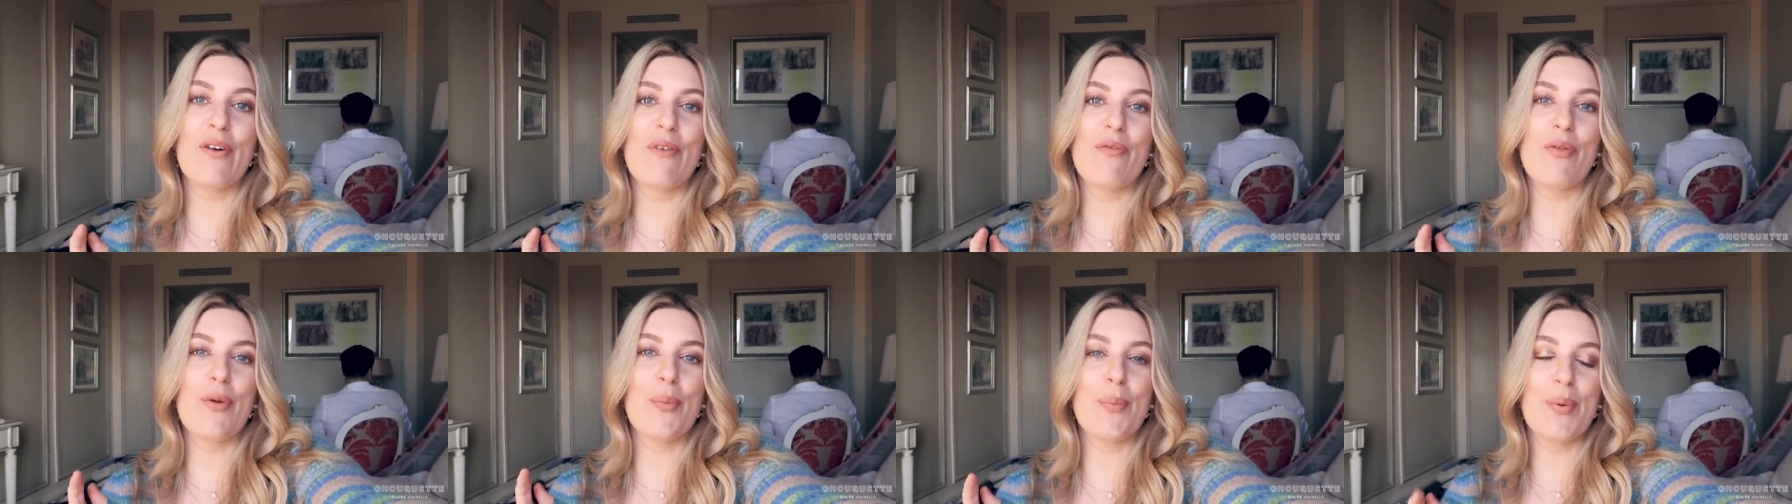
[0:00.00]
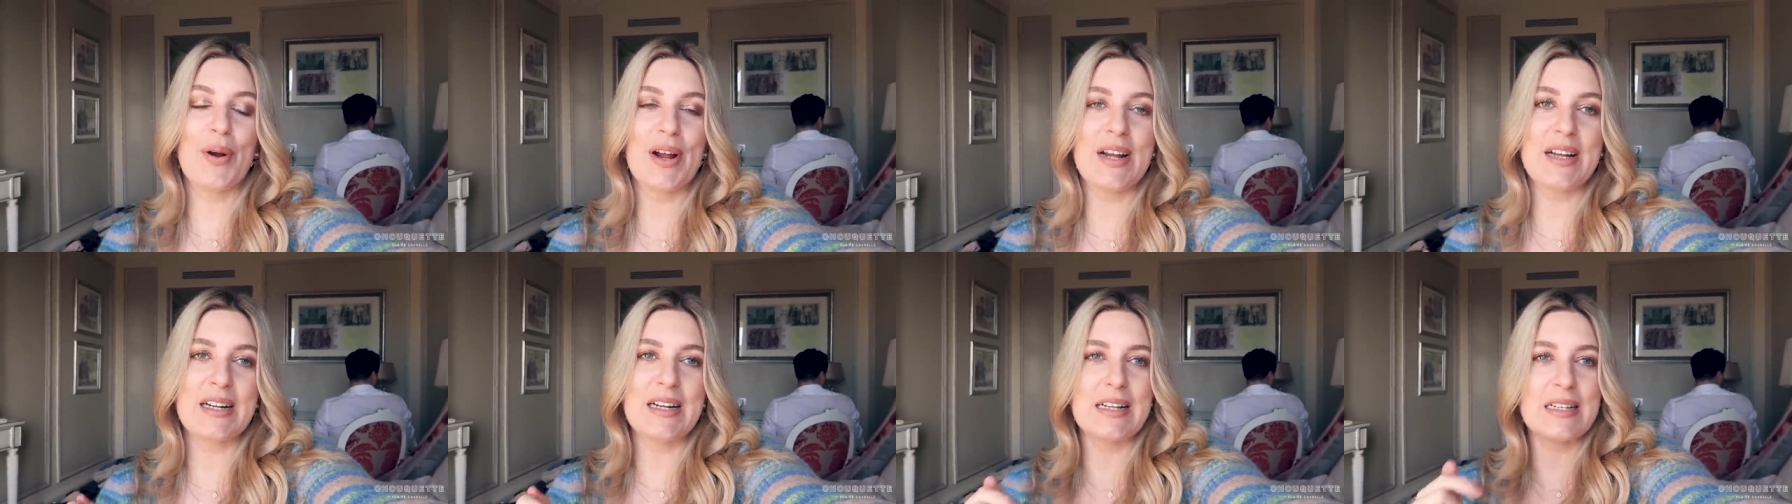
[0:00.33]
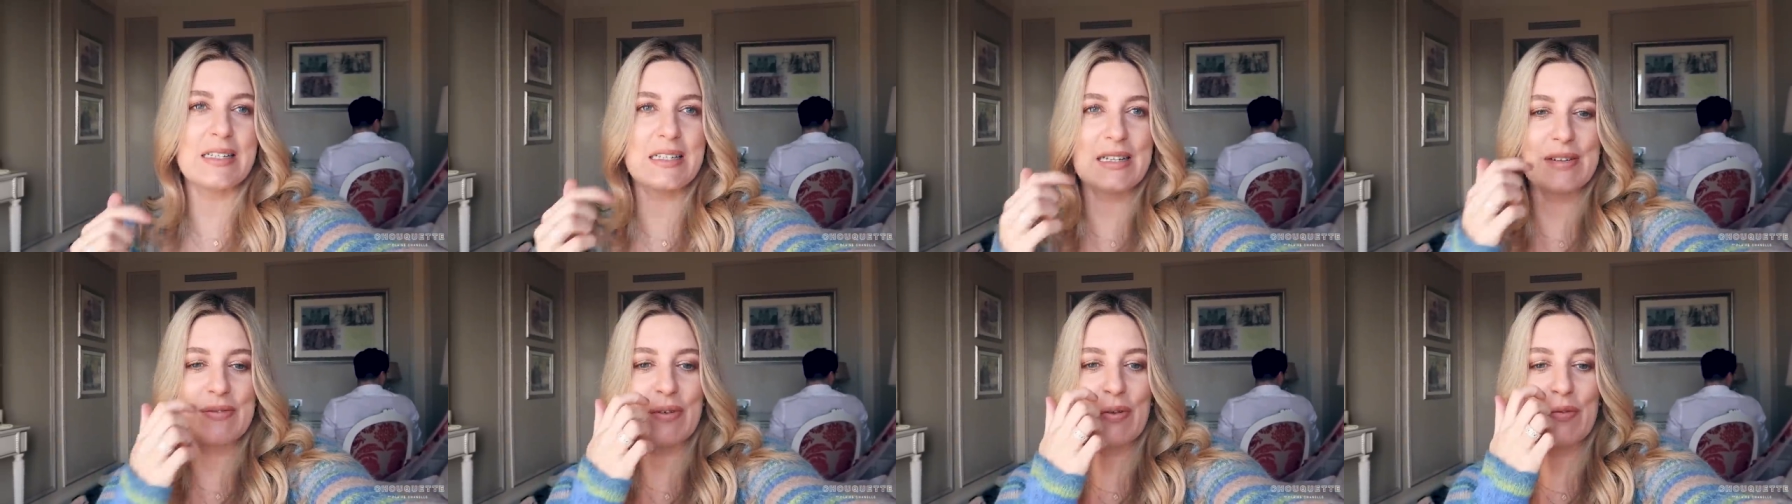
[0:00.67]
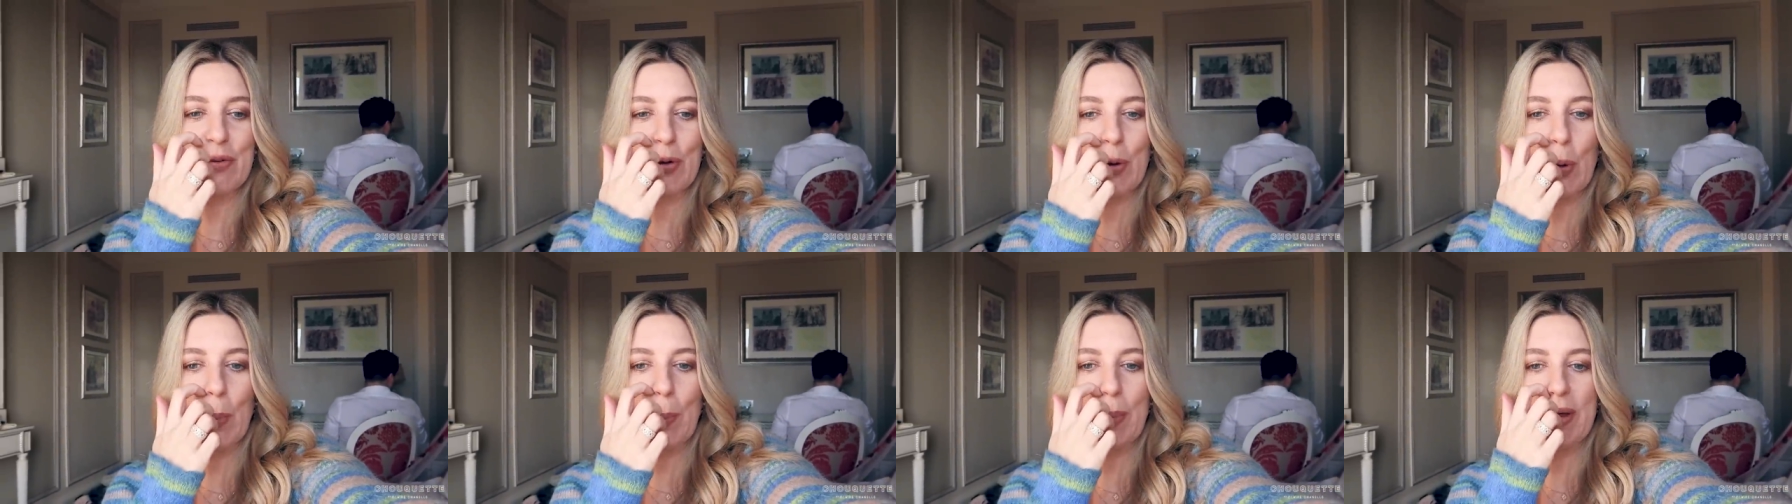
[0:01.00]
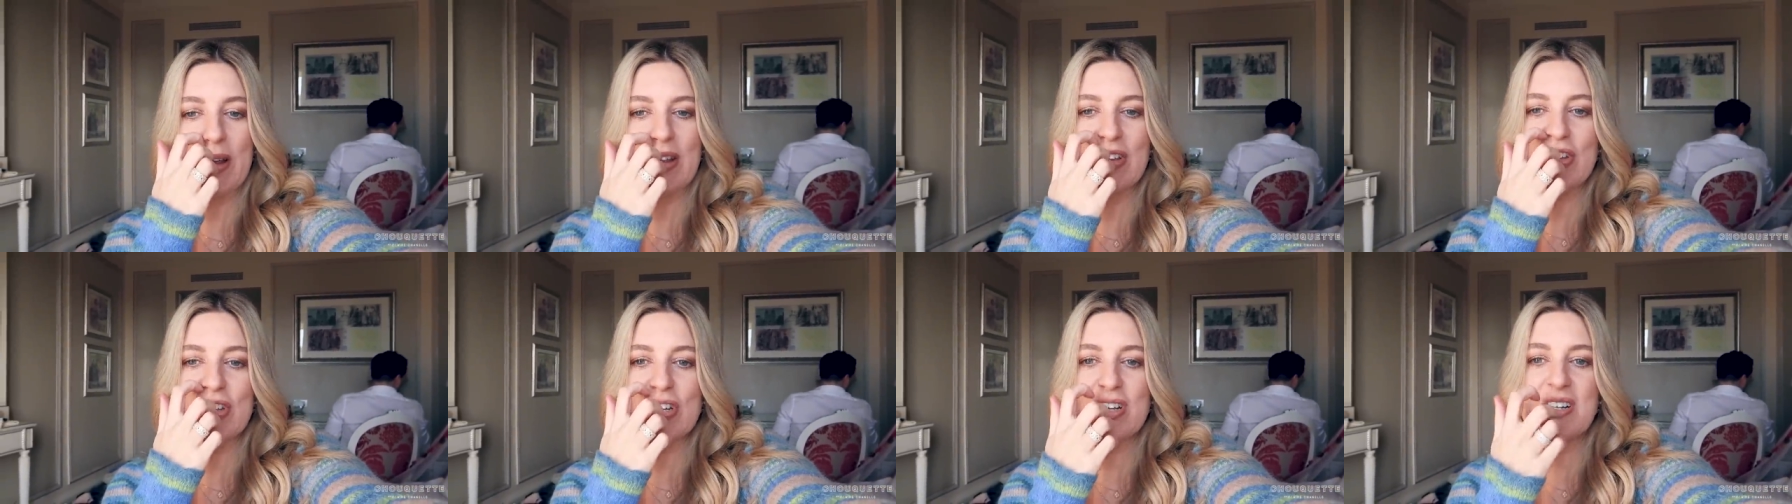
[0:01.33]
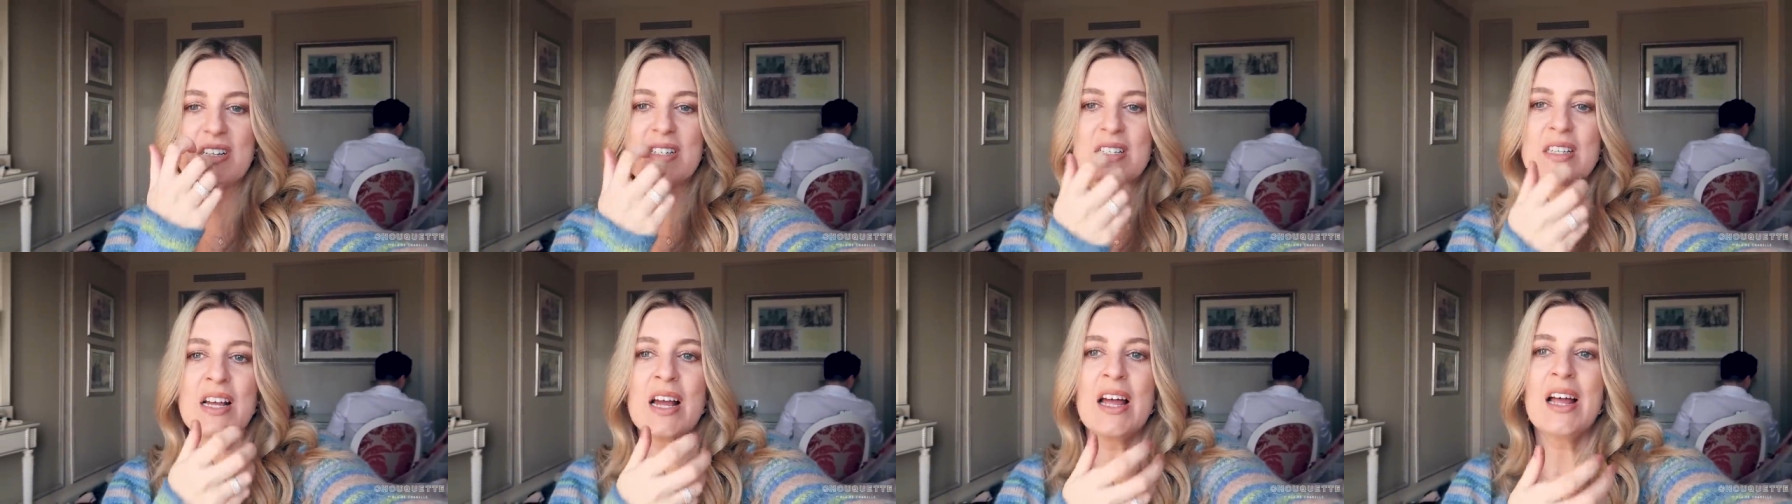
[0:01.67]
of the pregnancy reveal
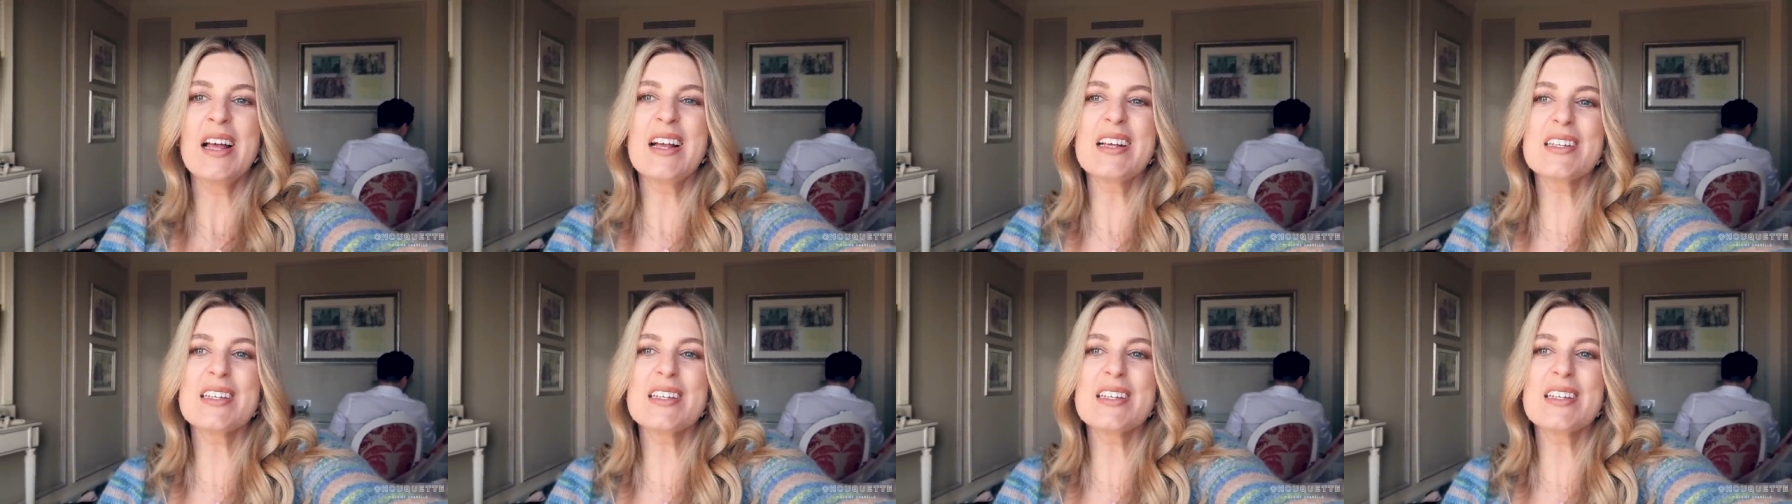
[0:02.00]
pictures.